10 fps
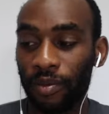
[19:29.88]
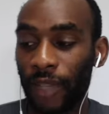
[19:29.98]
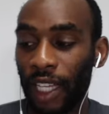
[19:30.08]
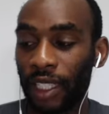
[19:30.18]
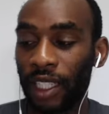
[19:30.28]

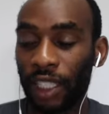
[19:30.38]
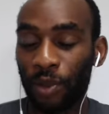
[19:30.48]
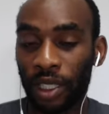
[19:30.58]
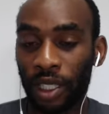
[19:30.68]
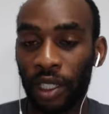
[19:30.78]

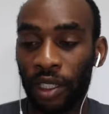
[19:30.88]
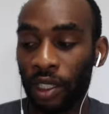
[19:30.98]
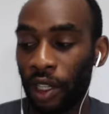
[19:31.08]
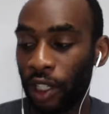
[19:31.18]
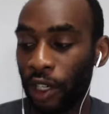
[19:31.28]
testament to your, you
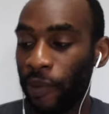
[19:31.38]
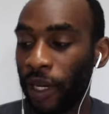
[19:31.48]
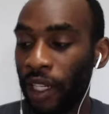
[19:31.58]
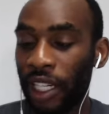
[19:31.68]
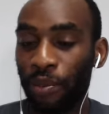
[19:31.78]
know, your
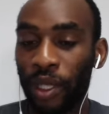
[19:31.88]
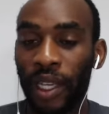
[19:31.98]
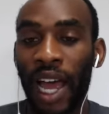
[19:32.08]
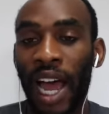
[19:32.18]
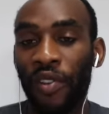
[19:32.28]
ability, but
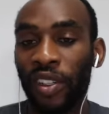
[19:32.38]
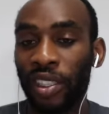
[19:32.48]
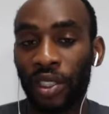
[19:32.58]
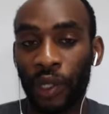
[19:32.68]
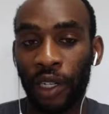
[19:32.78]
the average
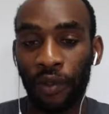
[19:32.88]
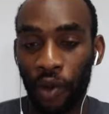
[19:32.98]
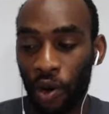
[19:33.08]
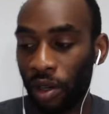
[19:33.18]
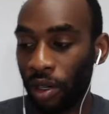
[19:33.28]
is 3 to
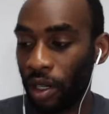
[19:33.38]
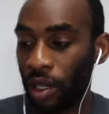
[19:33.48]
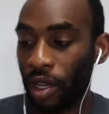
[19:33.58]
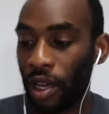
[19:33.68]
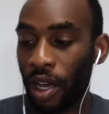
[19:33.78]
4.
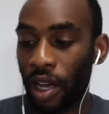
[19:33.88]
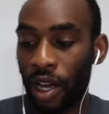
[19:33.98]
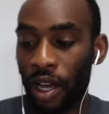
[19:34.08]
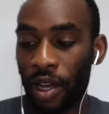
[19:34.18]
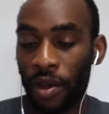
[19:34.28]

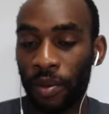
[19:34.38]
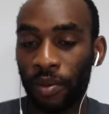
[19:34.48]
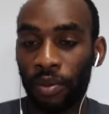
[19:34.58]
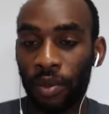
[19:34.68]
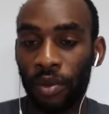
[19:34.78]

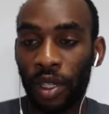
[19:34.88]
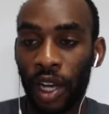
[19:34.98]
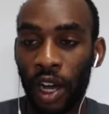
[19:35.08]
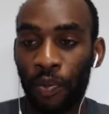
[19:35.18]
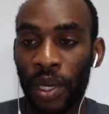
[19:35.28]
You
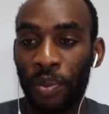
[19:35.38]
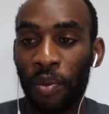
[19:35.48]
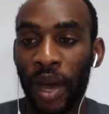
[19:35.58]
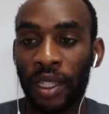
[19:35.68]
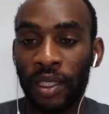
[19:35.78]
know, people
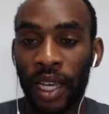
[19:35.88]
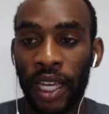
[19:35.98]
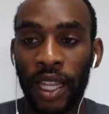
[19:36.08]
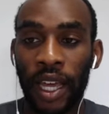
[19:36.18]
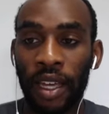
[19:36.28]
might
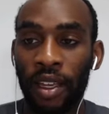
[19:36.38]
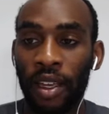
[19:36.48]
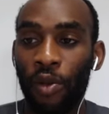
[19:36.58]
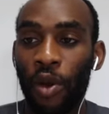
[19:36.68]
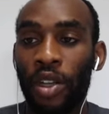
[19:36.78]
say that,
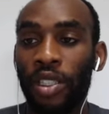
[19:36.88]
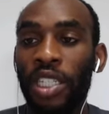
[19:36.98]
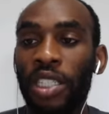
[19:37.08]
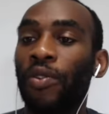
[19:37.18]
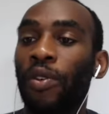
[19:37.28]
well, it's
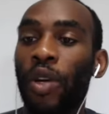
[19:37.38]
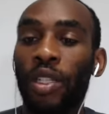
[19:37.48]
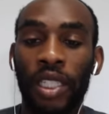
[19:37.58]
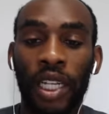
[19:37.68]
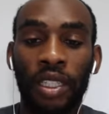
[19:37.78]
easy for Will
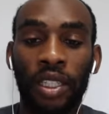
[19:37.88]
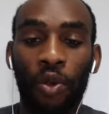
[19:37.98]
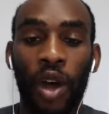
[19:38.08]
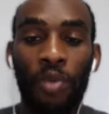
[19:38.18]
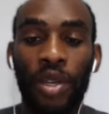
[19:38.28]
to get into the
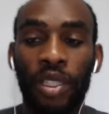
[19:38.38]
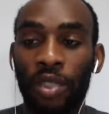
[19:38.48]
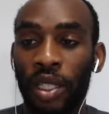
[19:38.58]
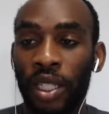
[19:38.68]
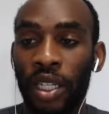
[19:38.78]
wine
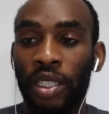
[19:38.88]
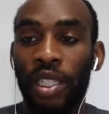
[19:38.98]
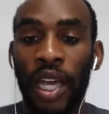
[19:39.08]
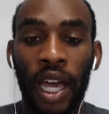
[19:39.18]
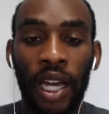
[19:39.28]
business because
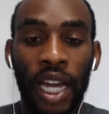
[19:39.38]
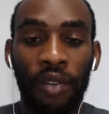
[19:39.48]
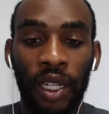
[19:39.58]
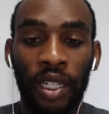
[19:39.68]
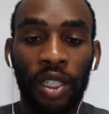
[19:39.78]
he had kind
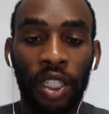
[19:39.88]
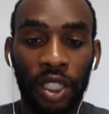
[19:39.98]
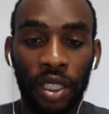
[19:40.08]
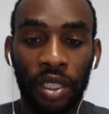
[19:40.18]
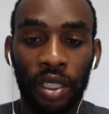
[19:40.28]
of like a
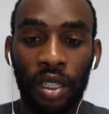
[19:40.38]
cushion.